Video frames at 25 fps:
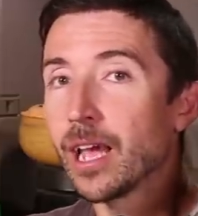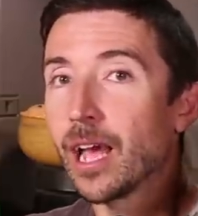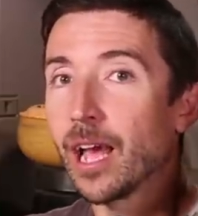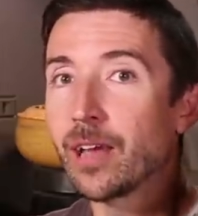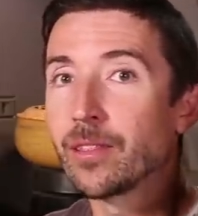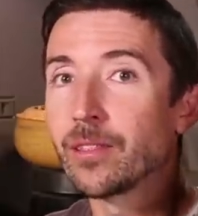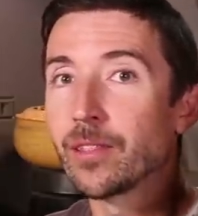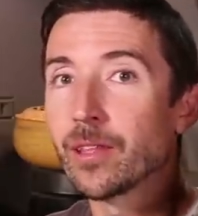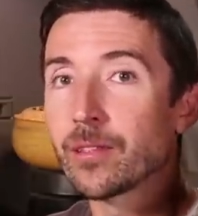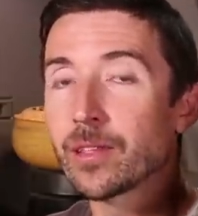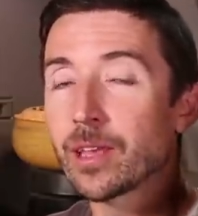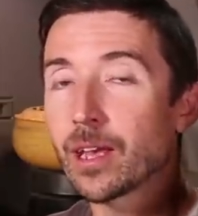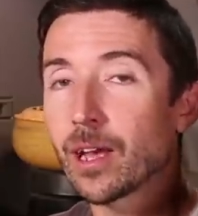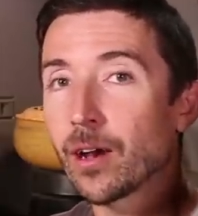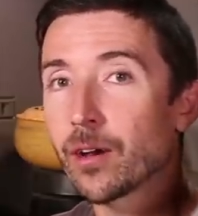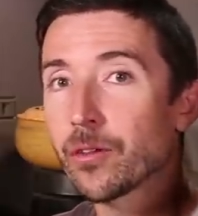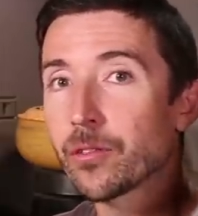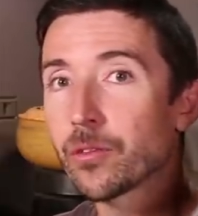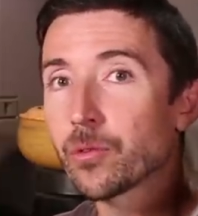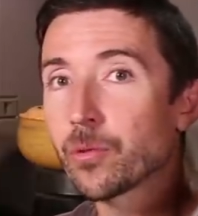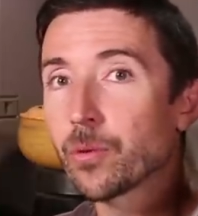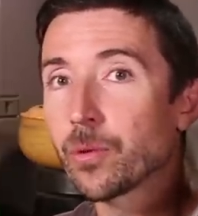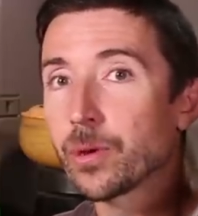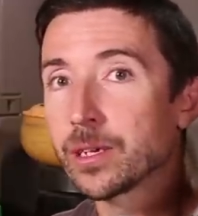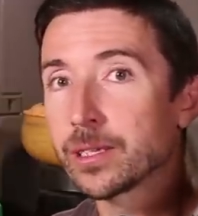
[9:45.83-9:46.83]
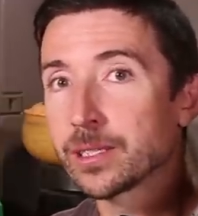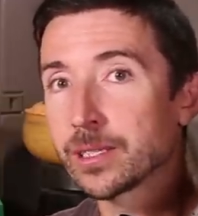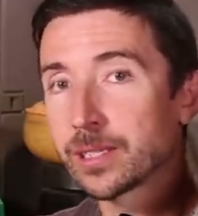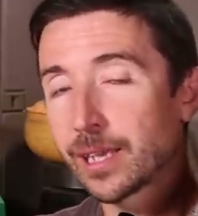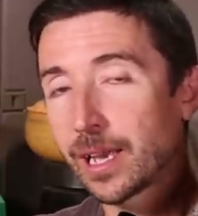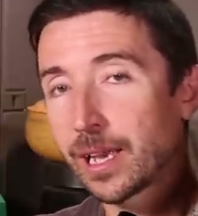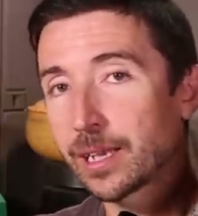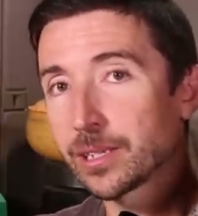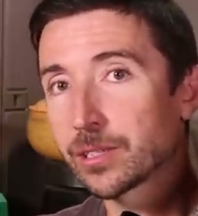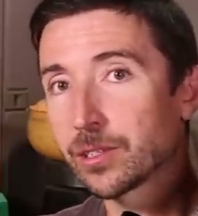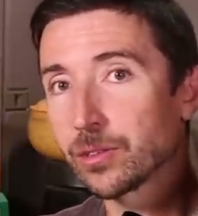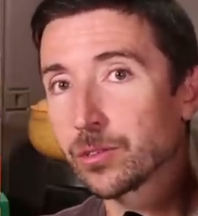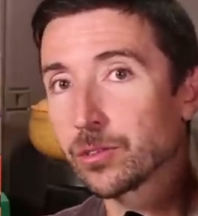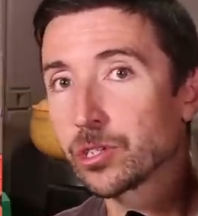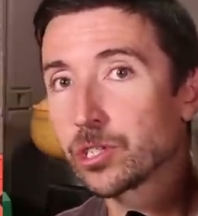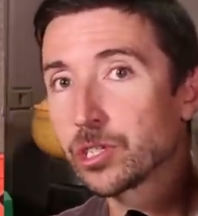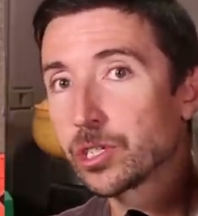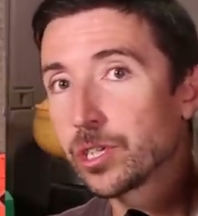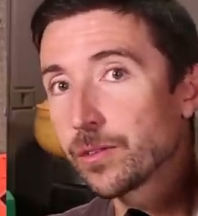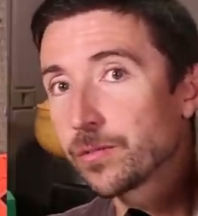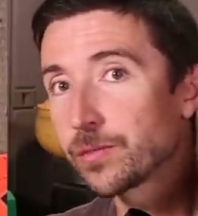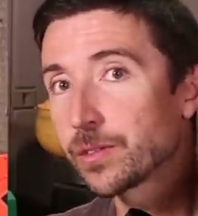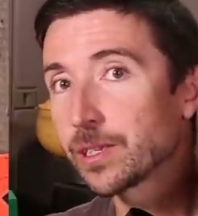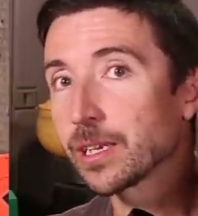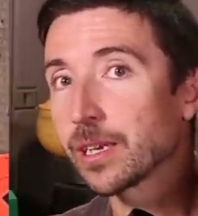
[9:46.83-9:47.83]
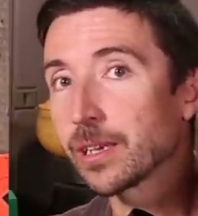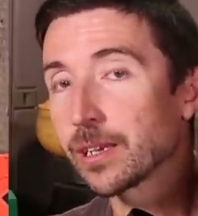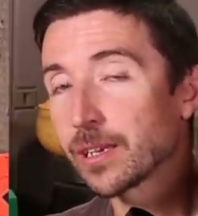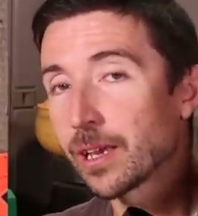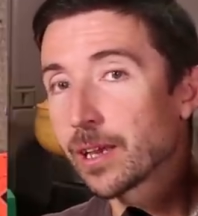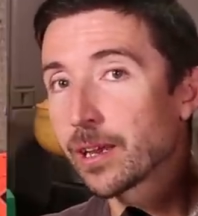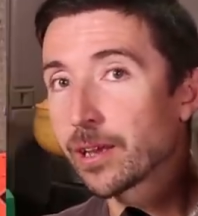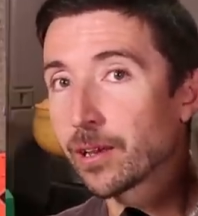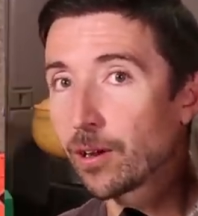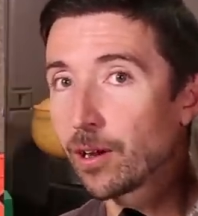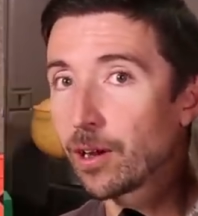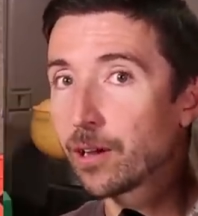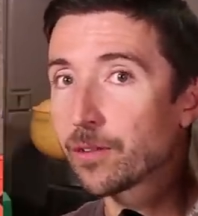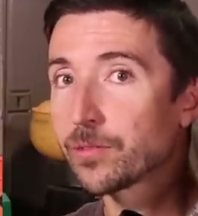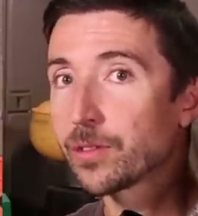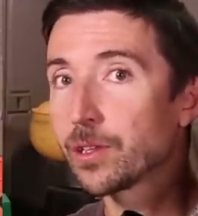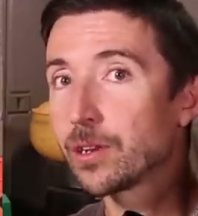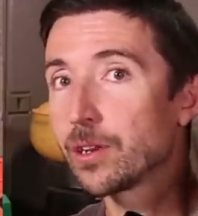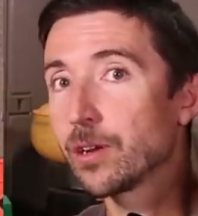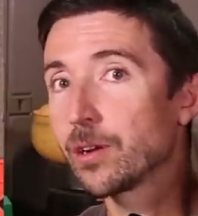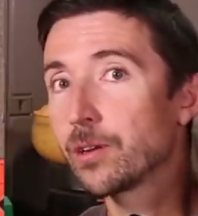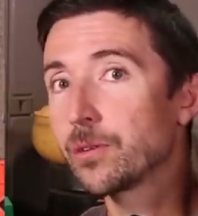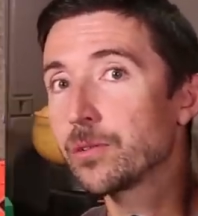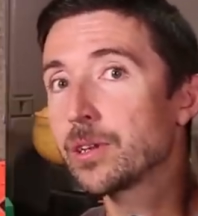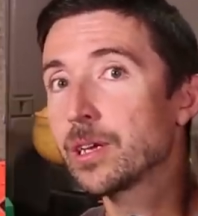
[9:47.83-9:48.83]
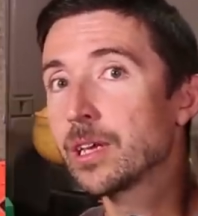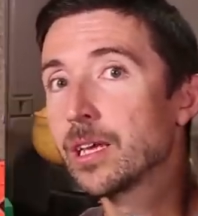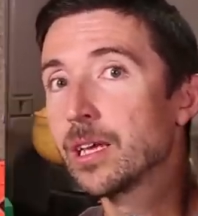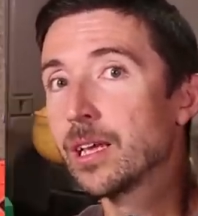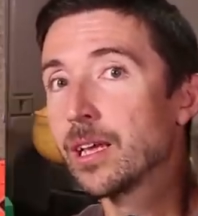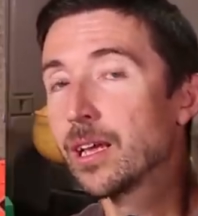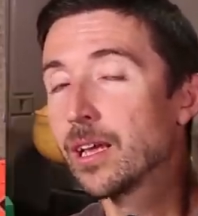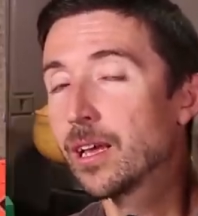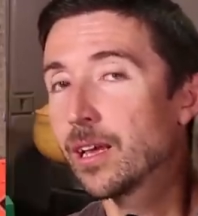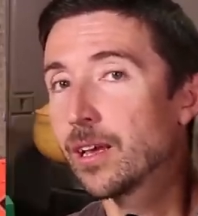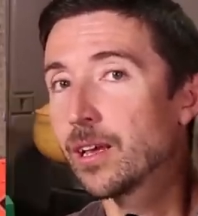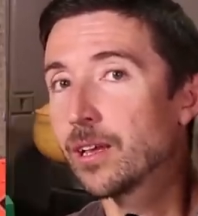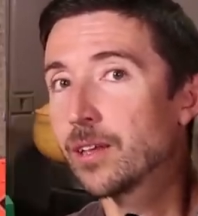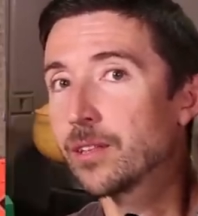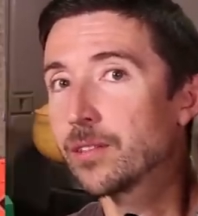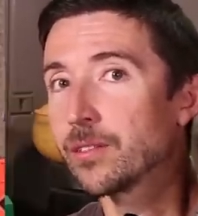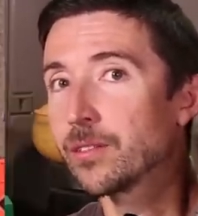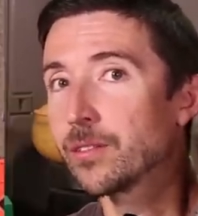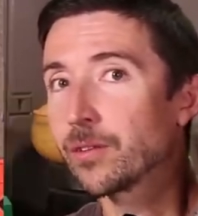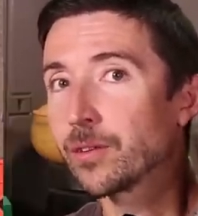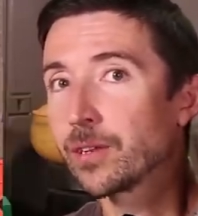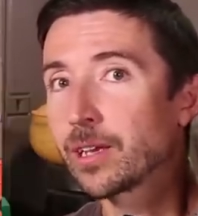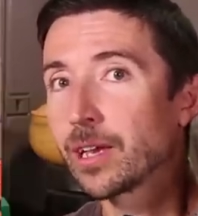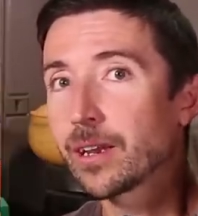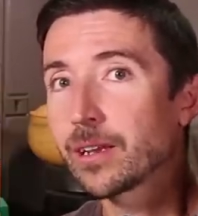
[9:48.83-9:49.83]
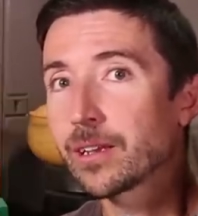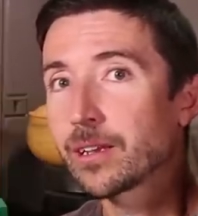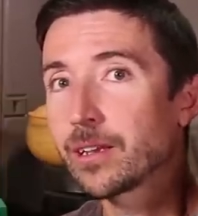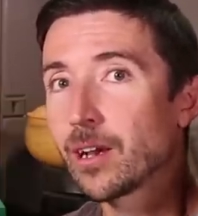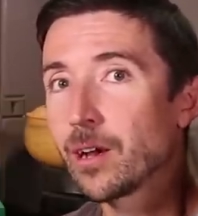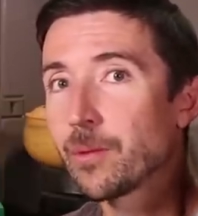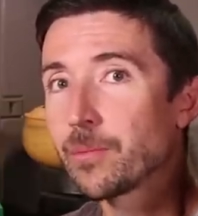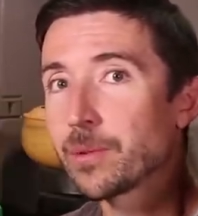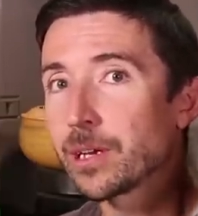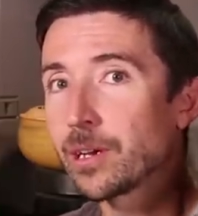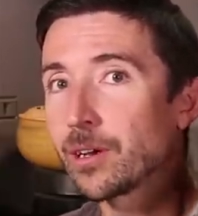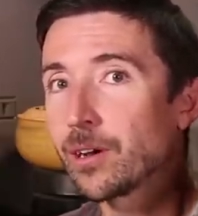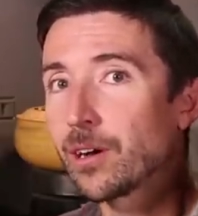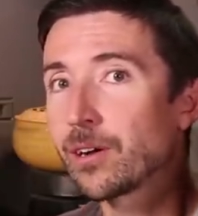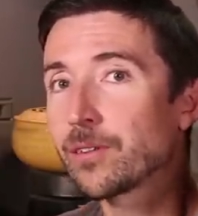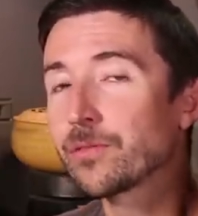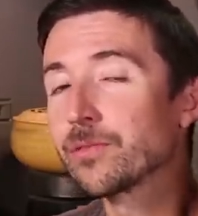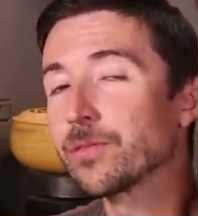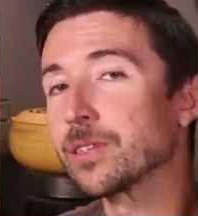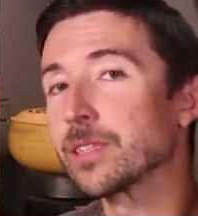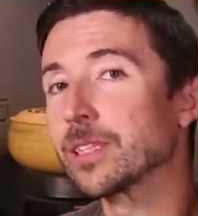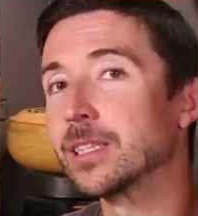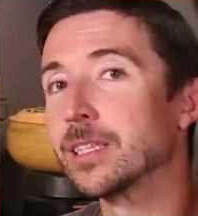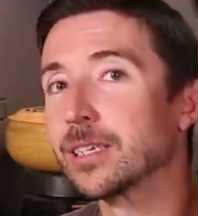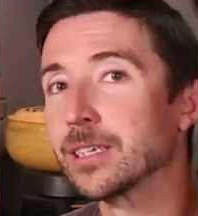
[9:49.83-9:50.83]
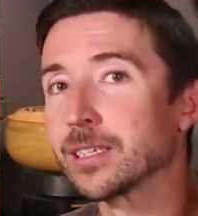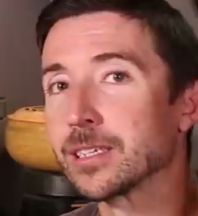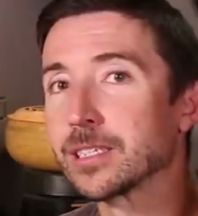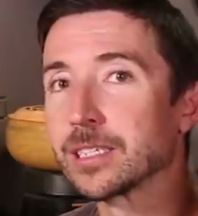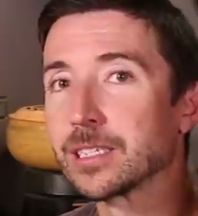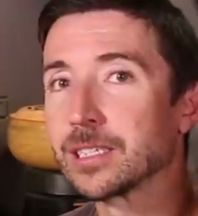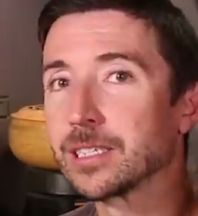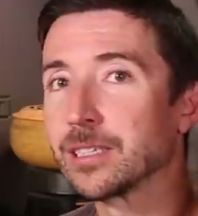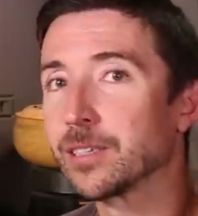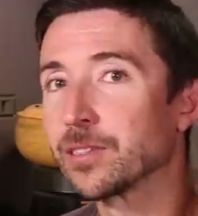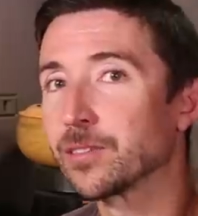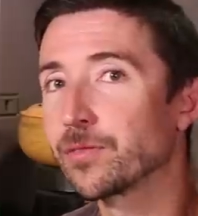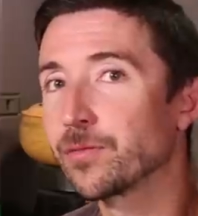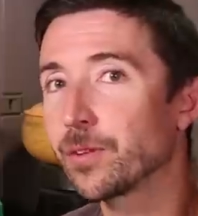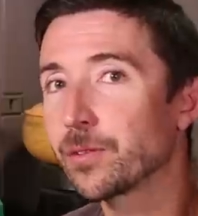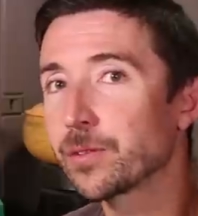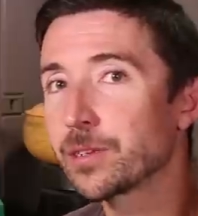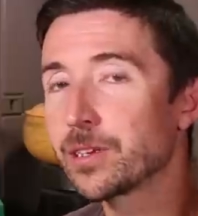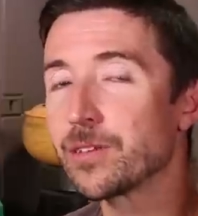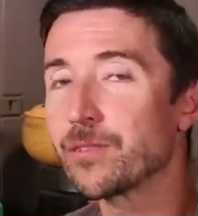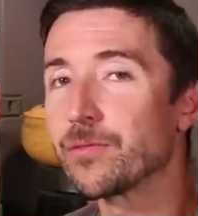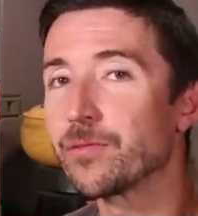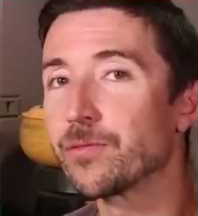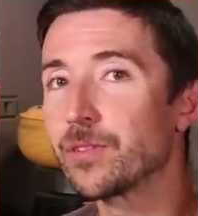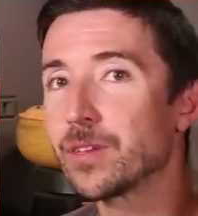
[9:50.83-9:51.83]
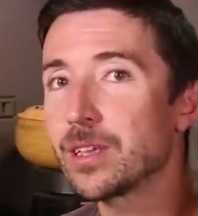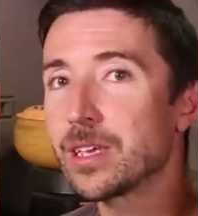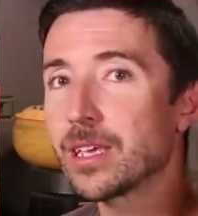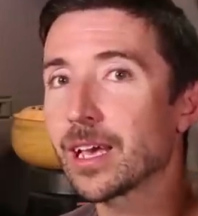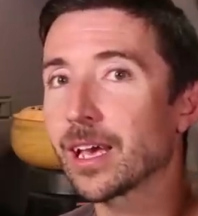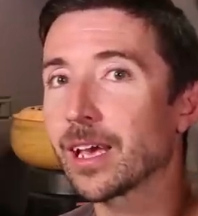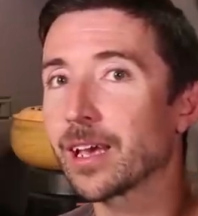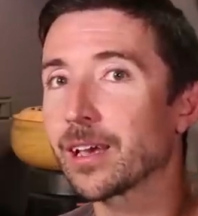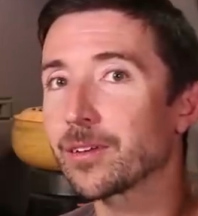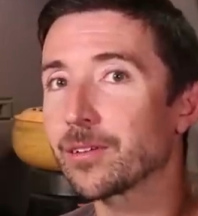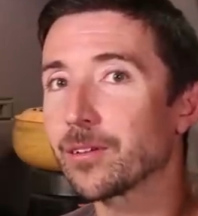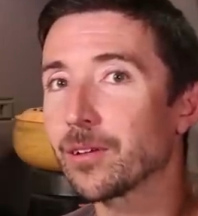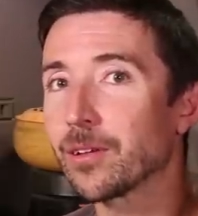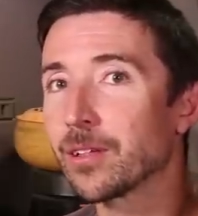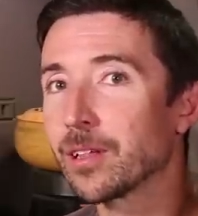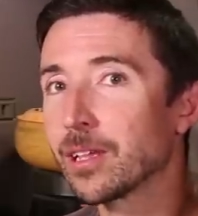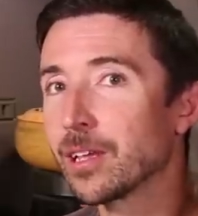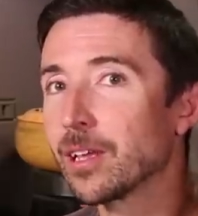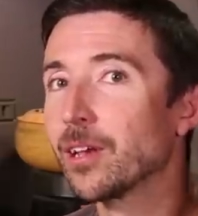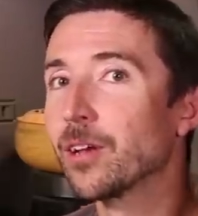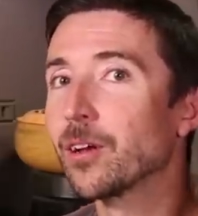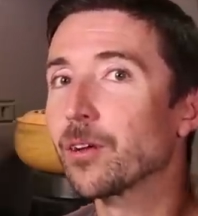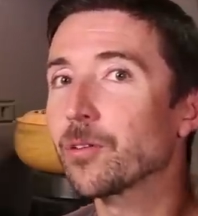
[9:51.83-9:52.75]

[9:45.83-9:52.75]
And then the other ones, as they're shifting and getting off the node, they're kind of coming off at this this funky V angle.